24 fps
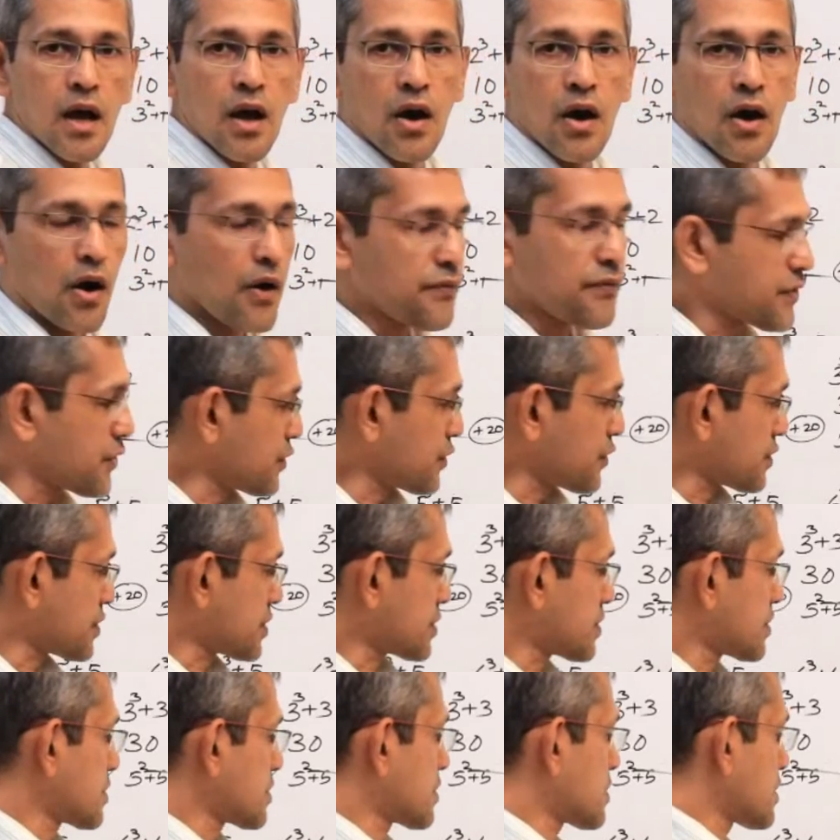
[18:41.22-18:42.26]
Of course,
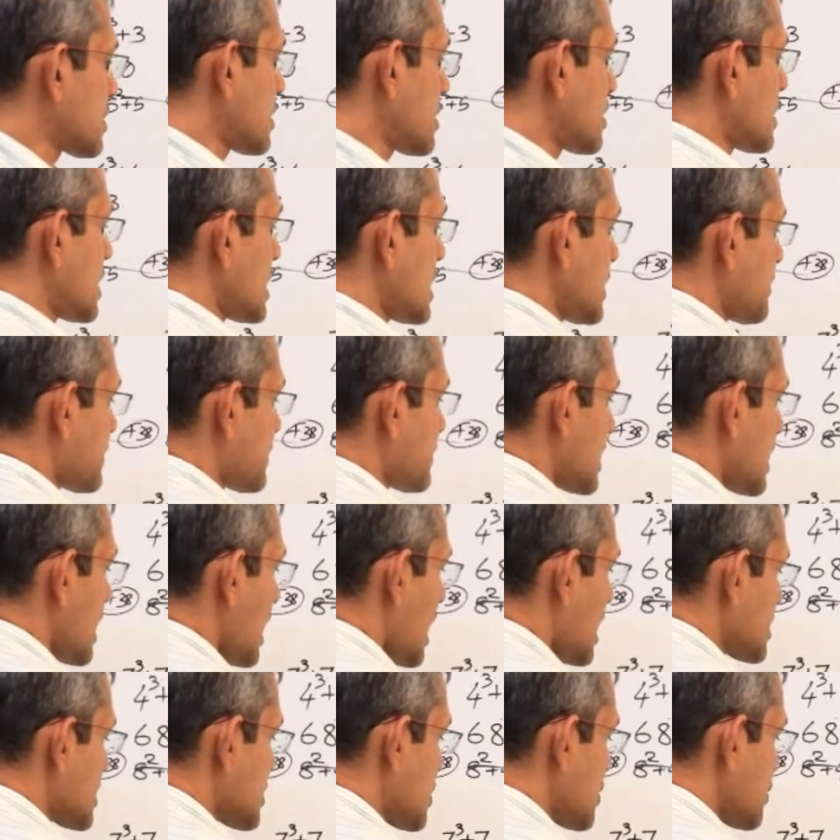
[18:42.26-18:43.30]
if they
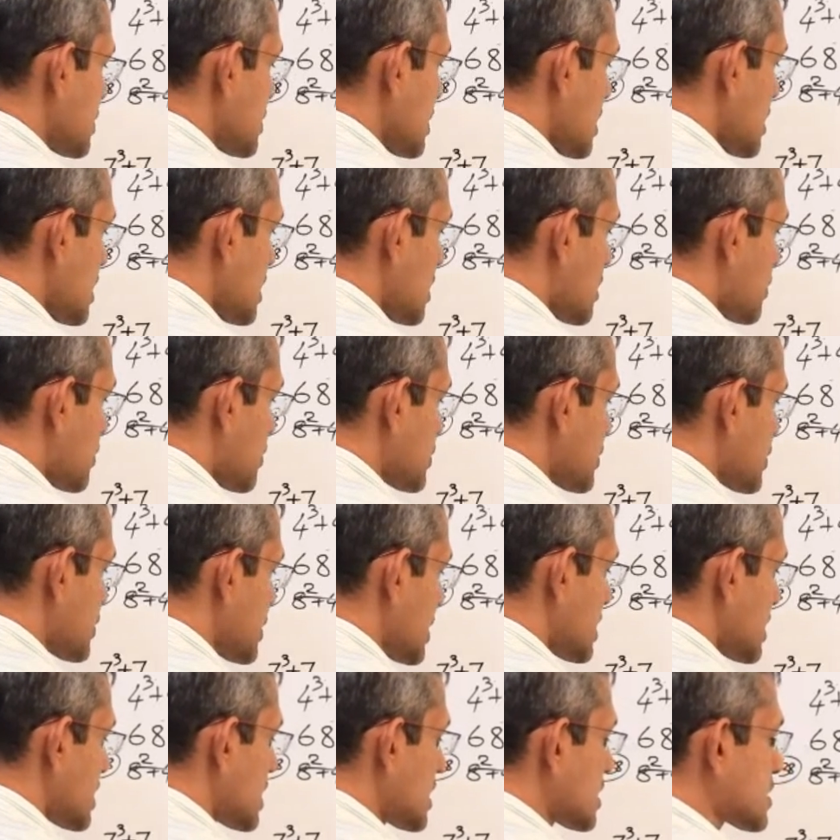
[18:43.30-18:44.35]
ask you the
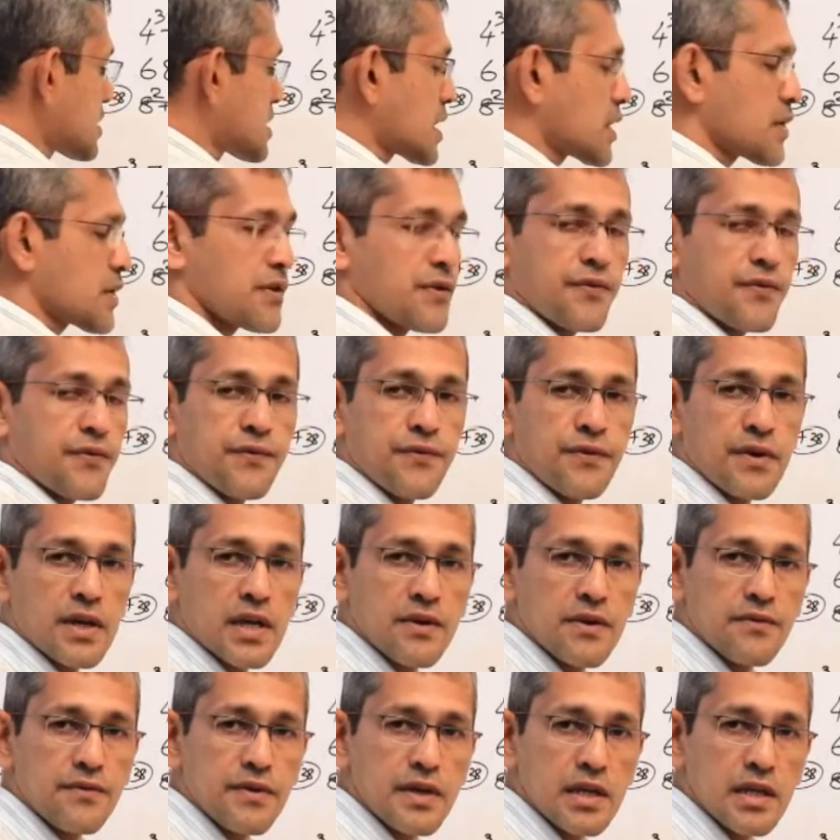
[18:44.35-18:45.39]
question, instead of
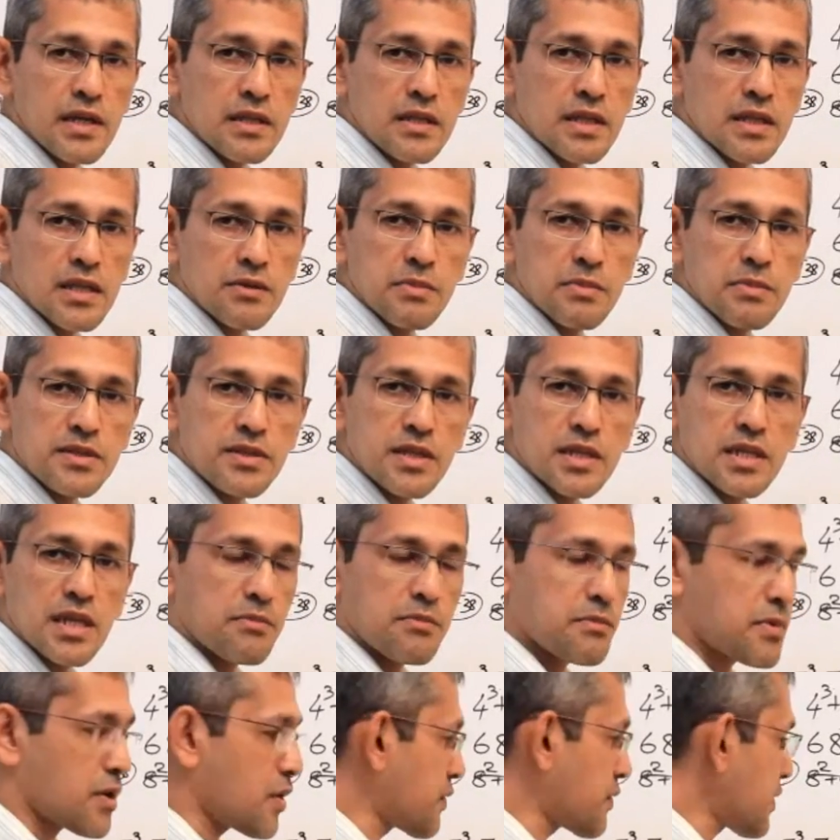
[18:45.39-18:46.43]
giving the missing
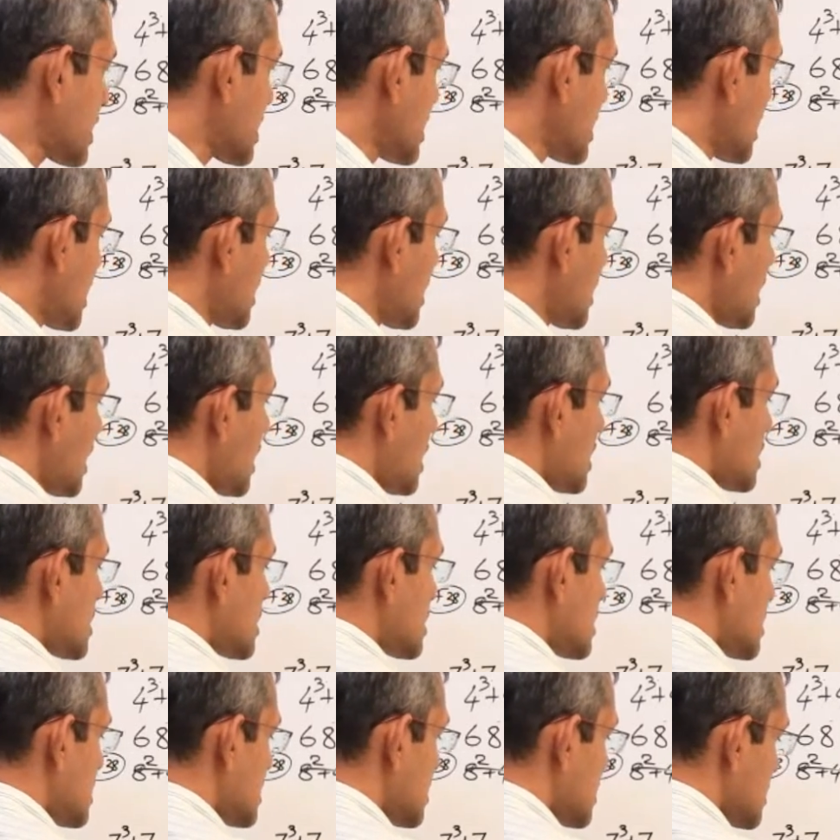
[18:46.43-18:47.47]
number over
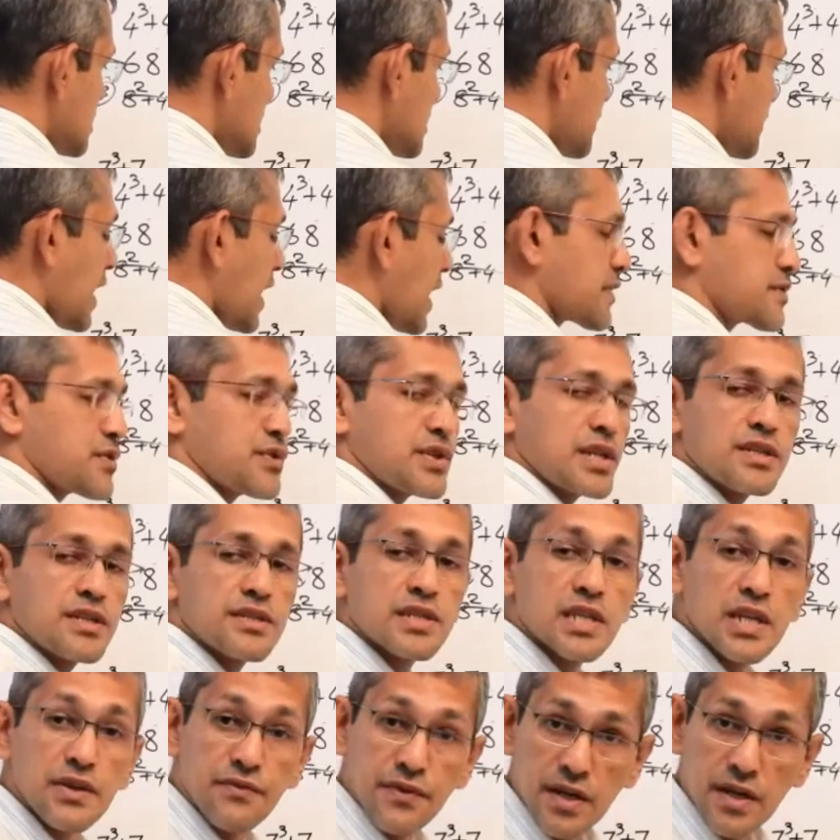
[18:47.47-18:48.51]
here, the 520 is
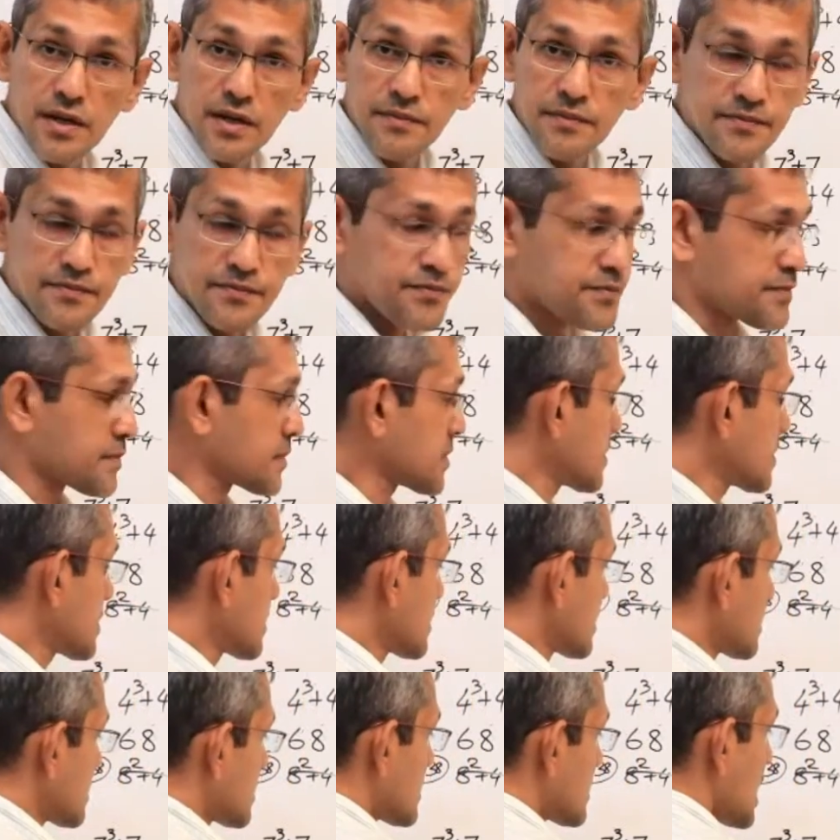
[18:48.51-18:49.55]
given,
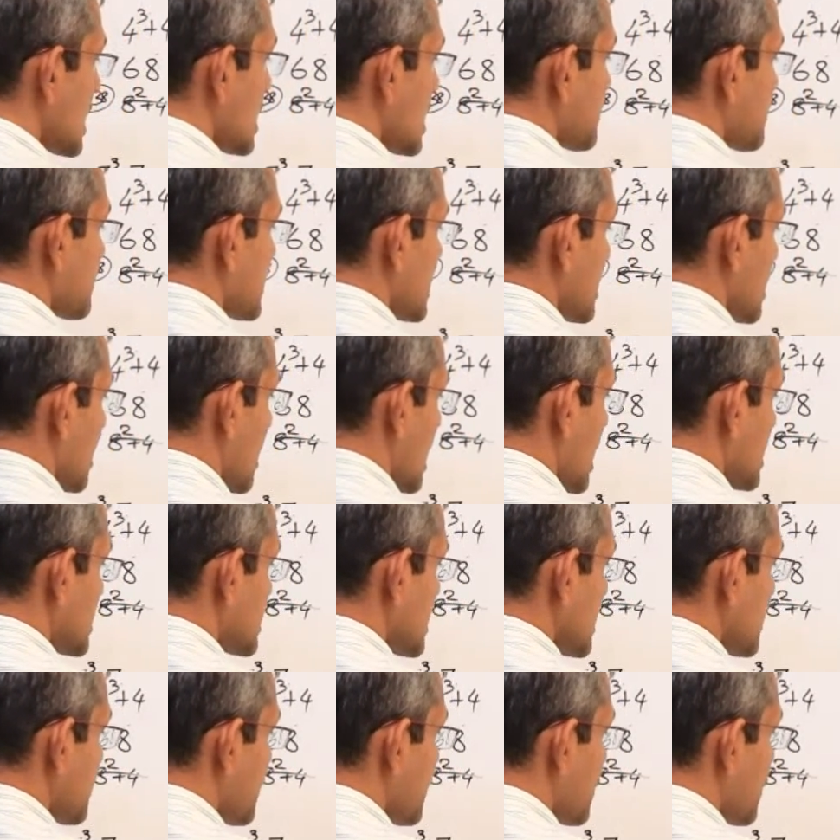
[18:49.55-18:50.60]
then if they are
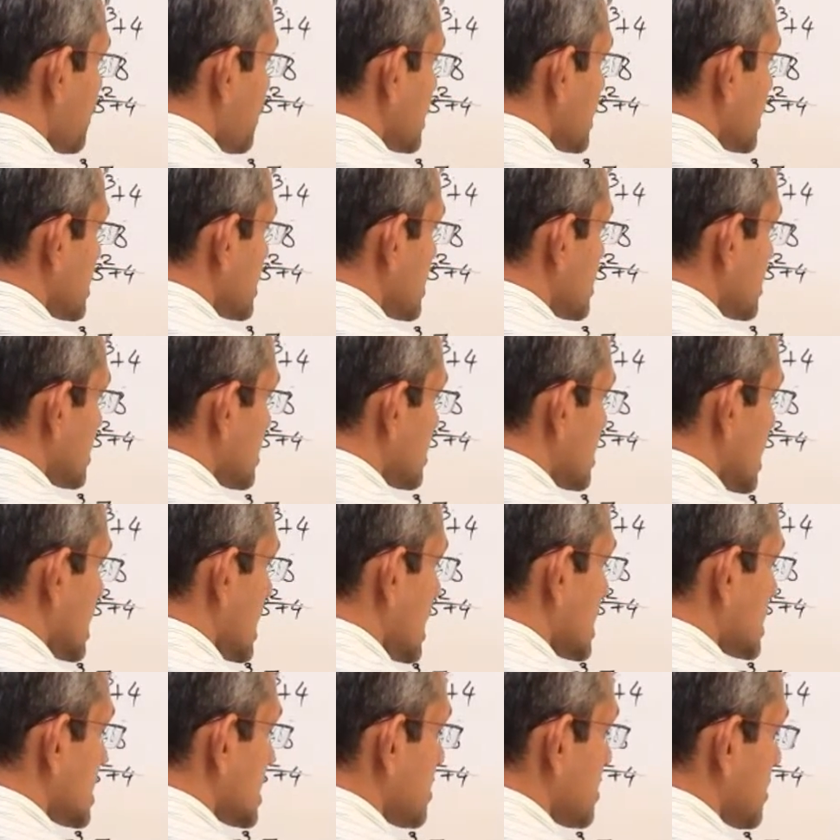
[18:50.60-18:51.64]
asking for what is the
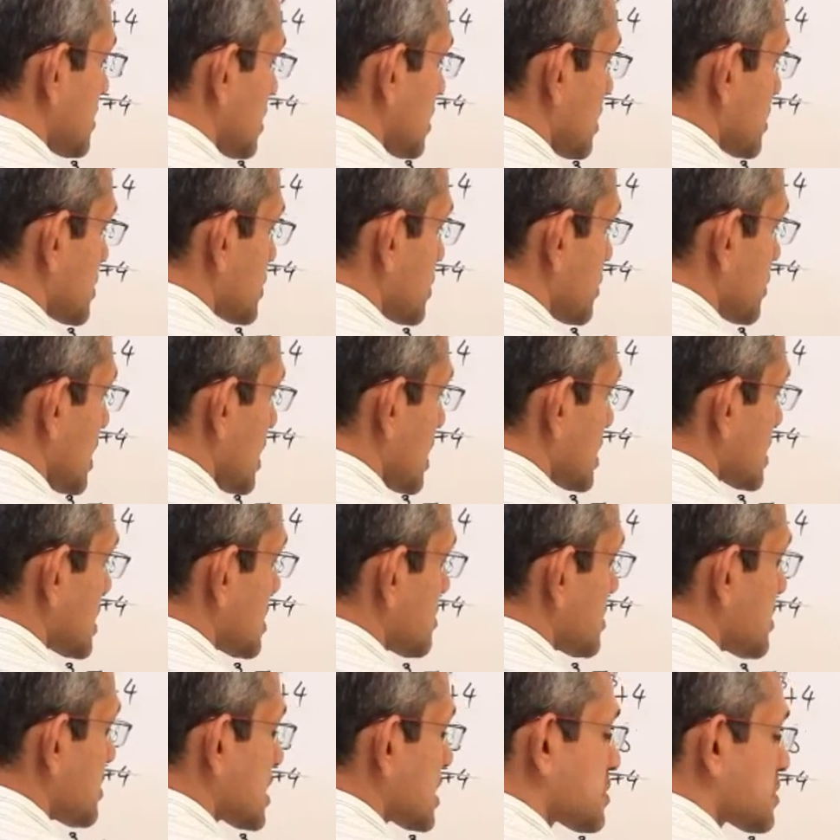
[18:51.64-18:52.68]
next number, so the next
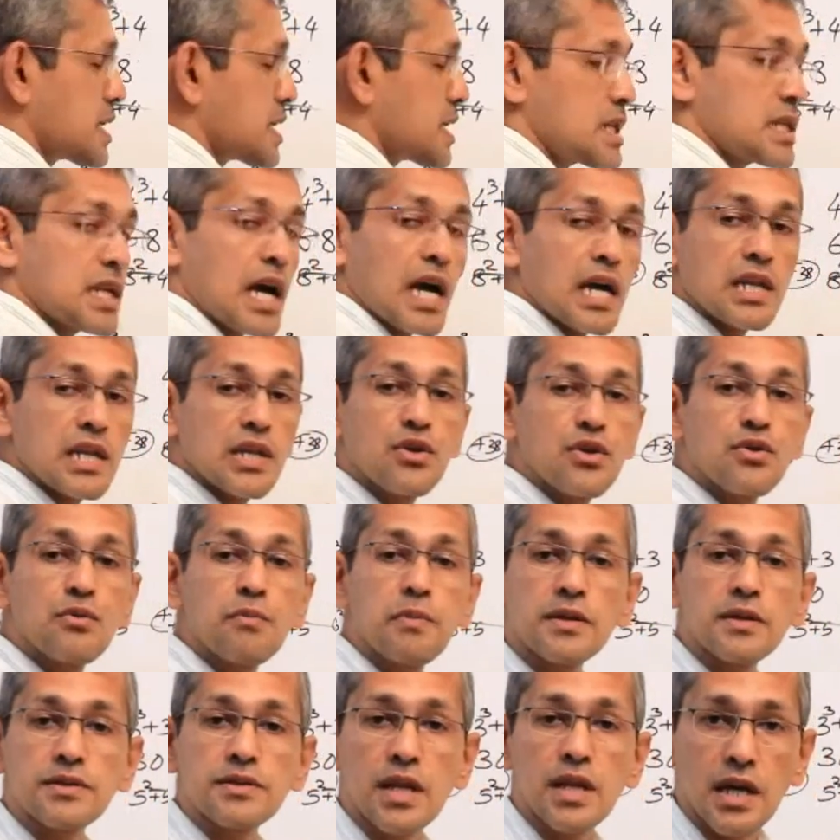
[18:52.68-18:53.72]
number must be 9 cube
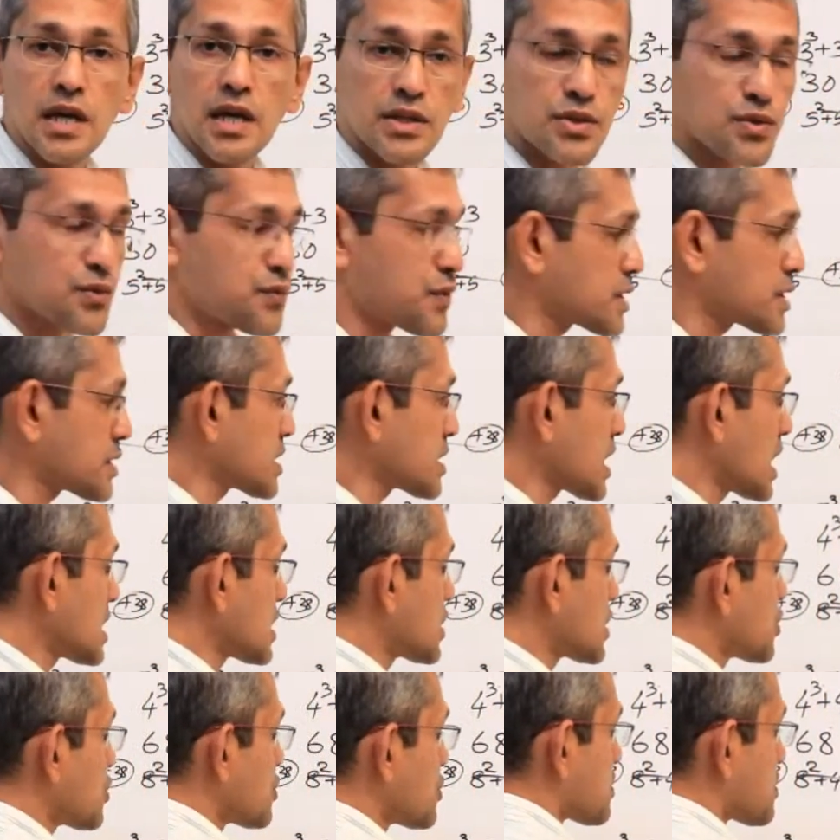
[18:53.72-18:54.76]
plus 9. So what is 9
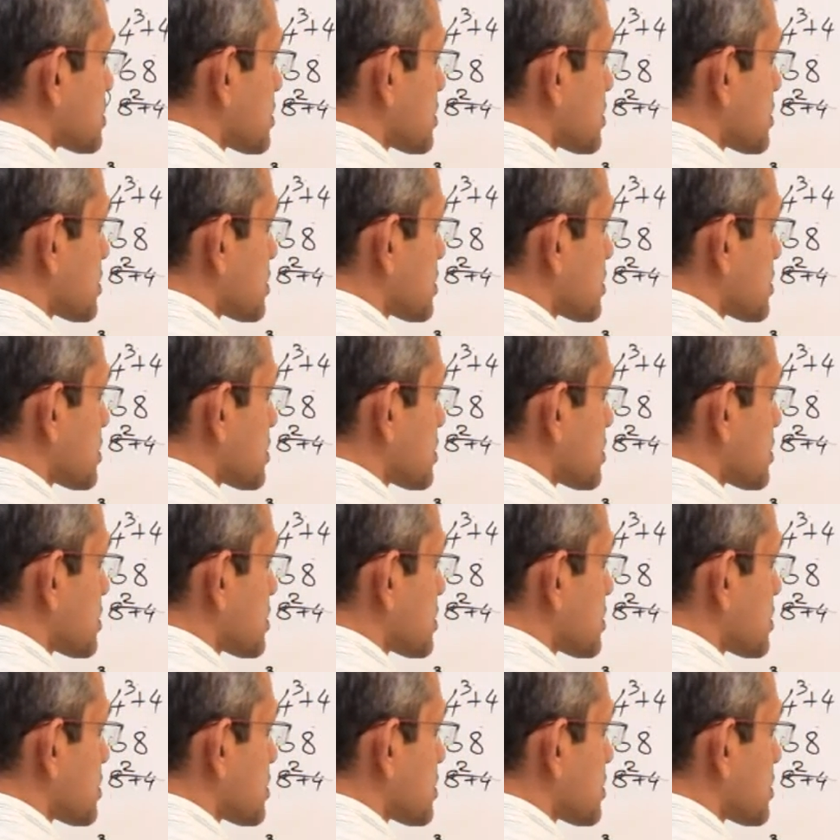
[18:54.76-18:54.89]
cube?